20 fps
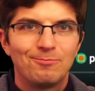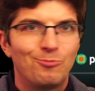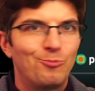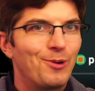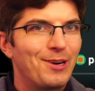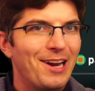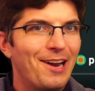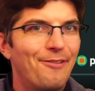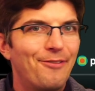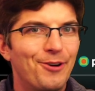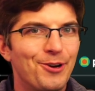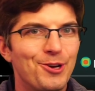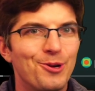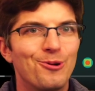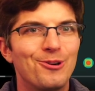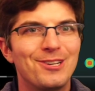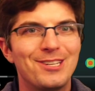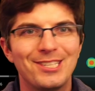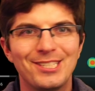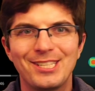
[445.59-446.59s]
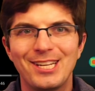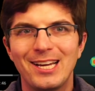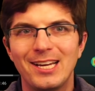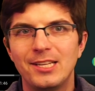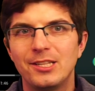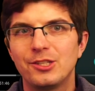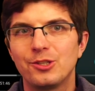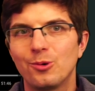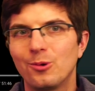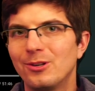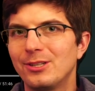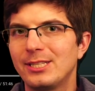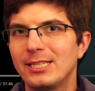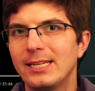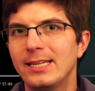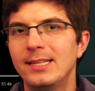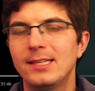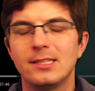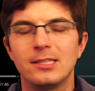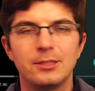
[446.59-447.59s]
whatever your design source
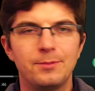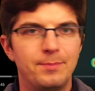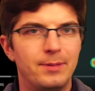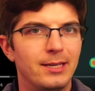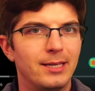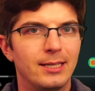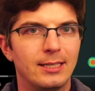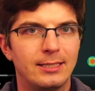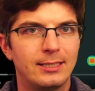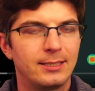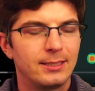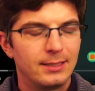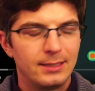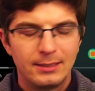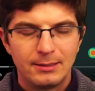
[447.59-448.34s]
is, be it